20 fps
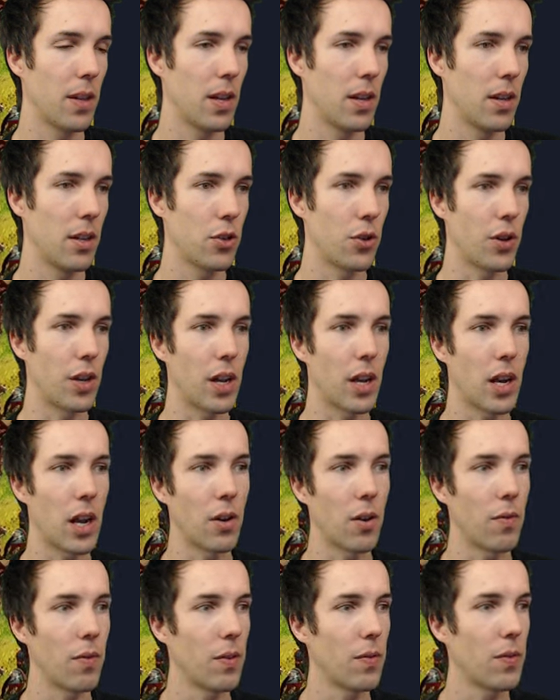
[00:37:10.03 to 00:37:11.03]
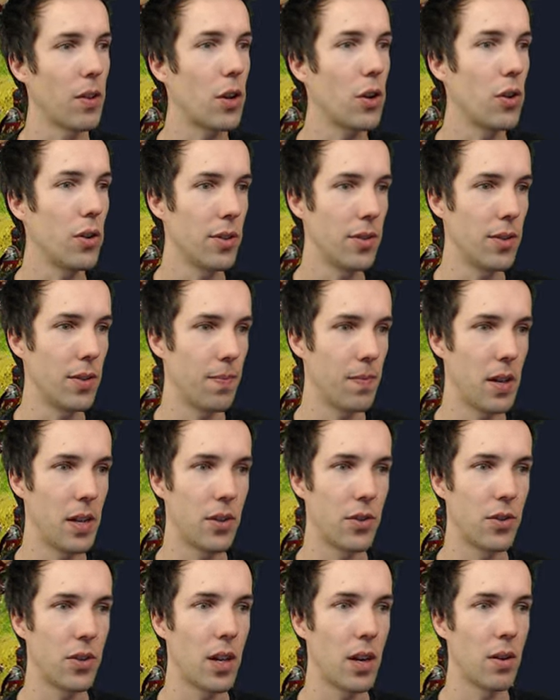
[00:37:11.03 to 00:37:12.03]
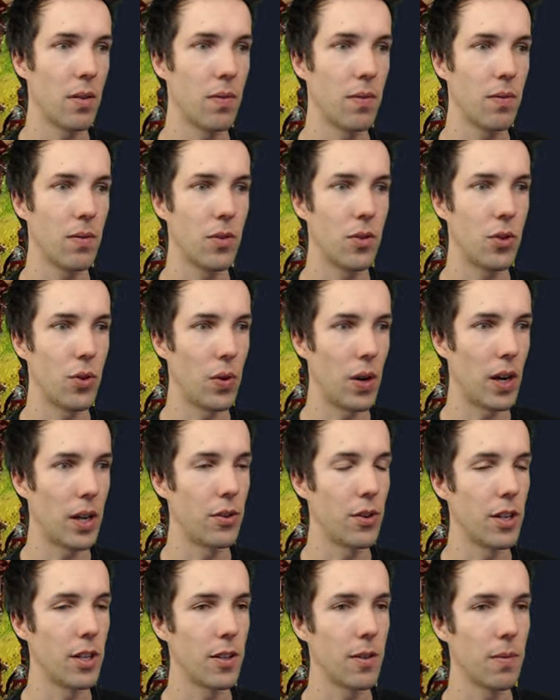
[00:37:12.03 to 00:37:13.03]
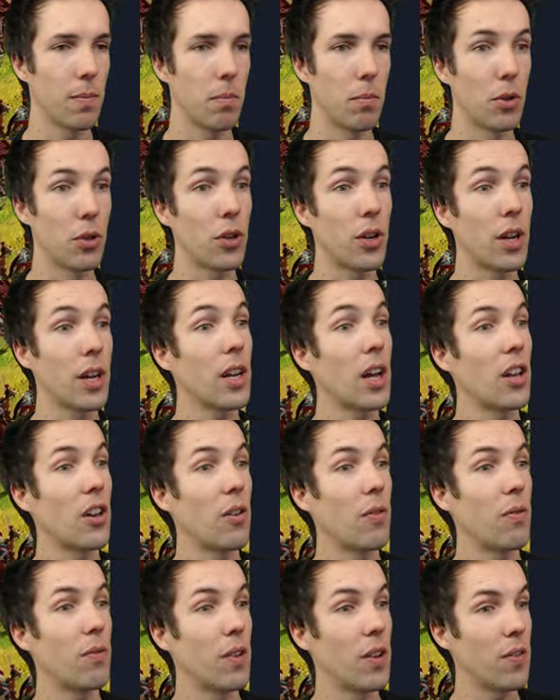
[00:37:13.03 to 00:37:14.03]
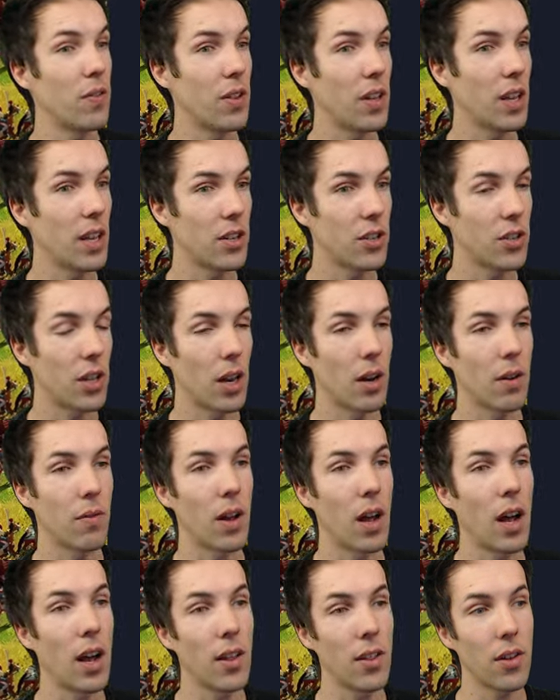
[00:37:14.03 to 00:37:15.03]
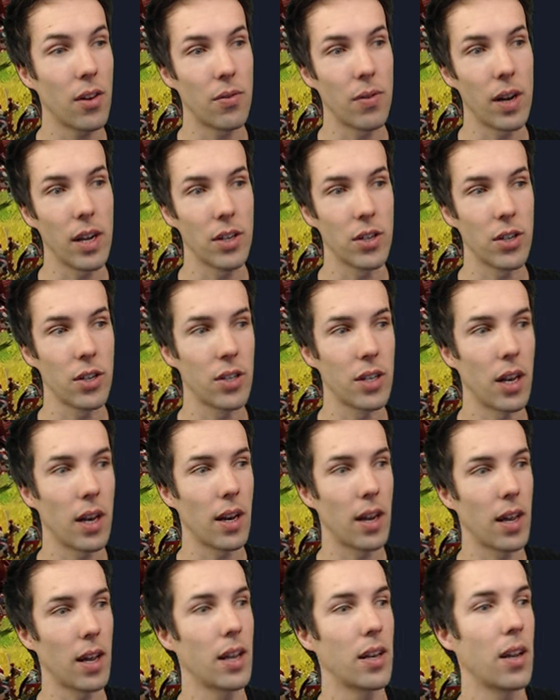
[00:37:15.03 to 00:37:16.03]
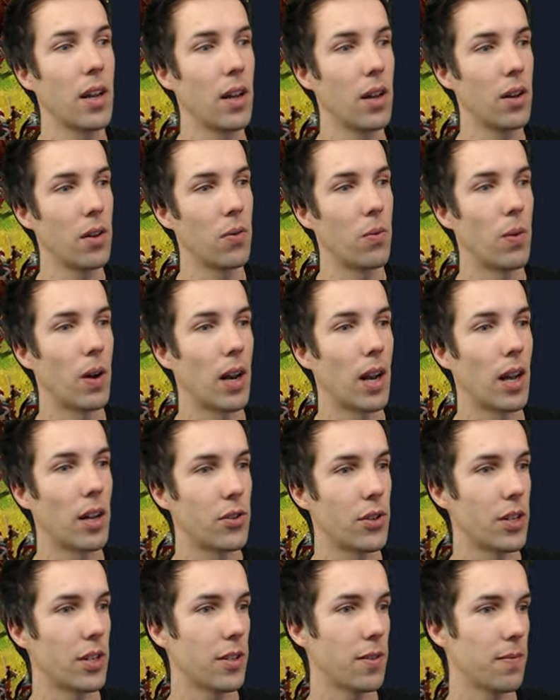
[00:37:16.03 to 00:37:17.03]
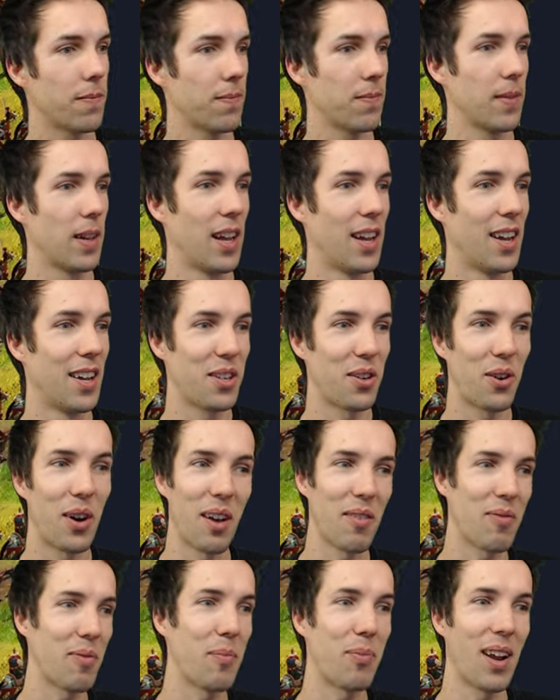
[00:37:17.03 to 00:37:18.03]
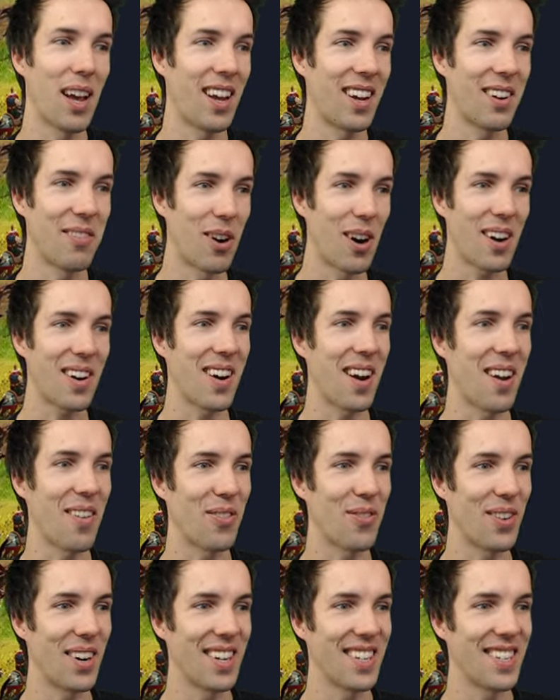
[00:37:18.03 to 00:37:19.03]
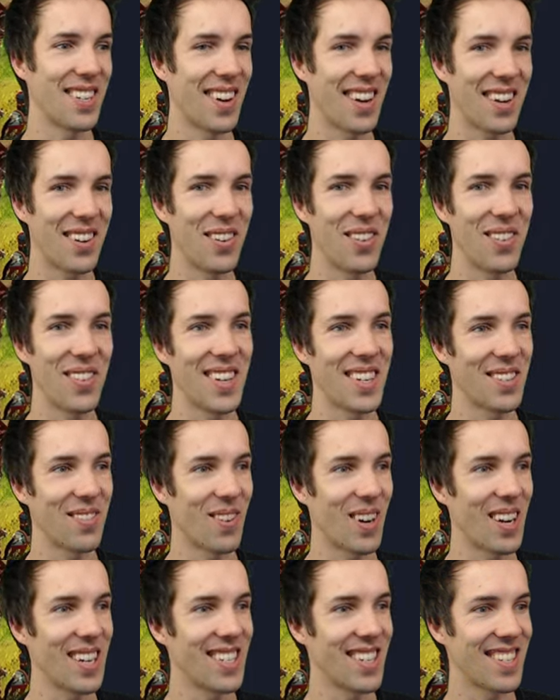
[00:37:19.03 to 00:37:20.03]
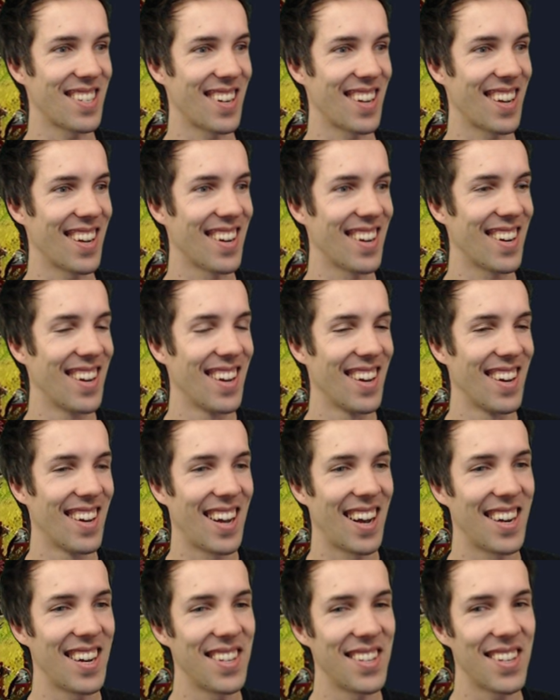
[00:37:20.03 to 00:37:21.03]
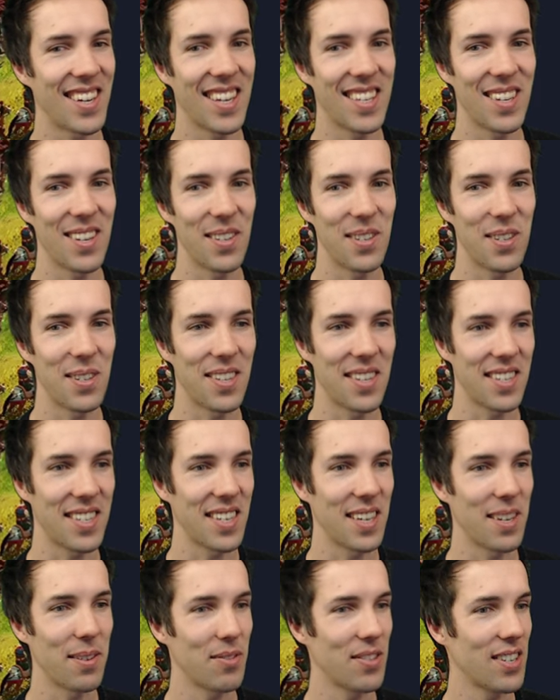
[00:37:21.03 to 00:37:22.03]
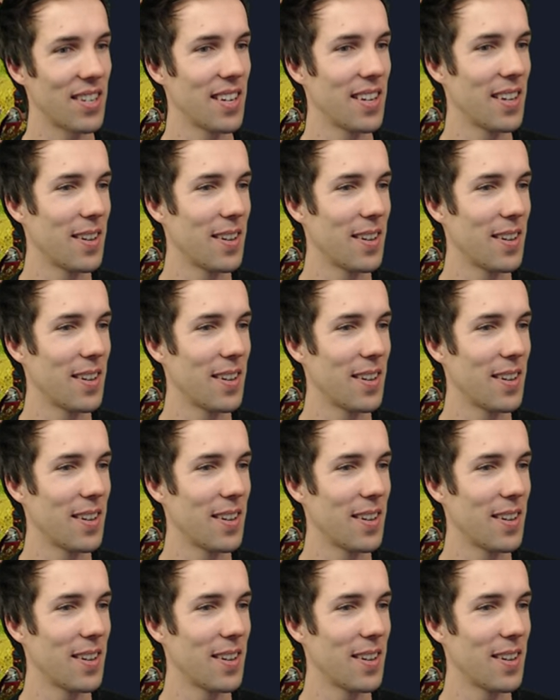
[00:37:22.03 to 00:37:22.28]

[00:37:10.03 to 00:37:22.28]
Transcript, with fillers: So you get one hundred fifty gold instead of two hundred. But you get one hundred fifty instead of other races that get one hundred. Sorry, I've been playing Warcraft three, so I call things races again. I need to get used to civs.